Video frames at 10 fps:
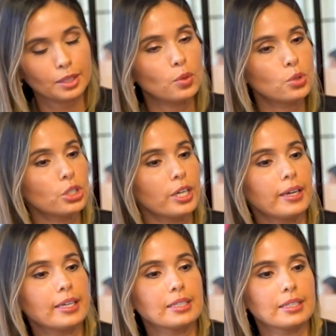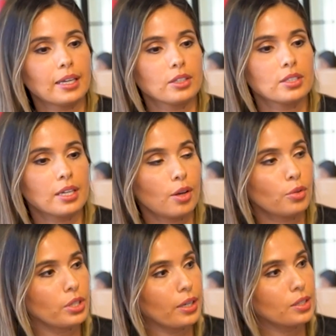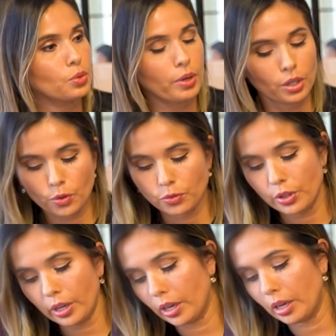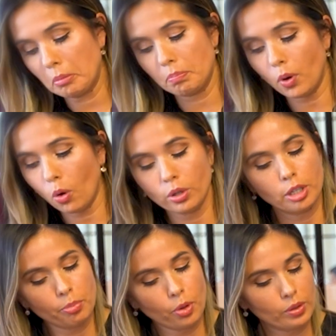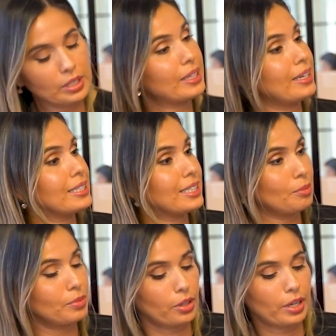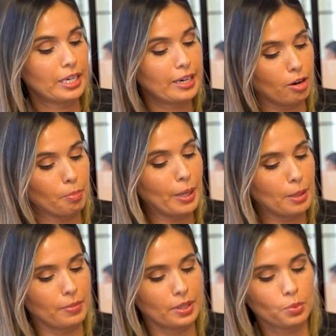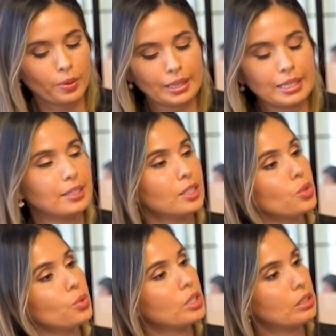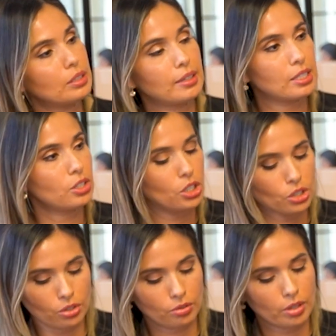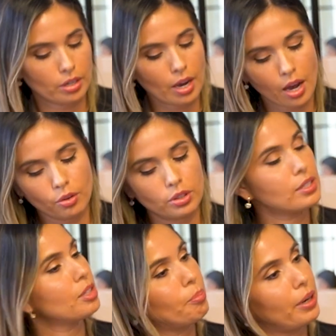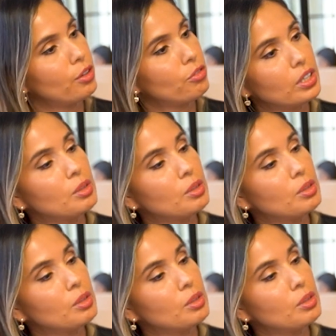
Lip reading: Lucia stands out as one of the only programs that accept credit card payments. What leads to this decision and how does it benefit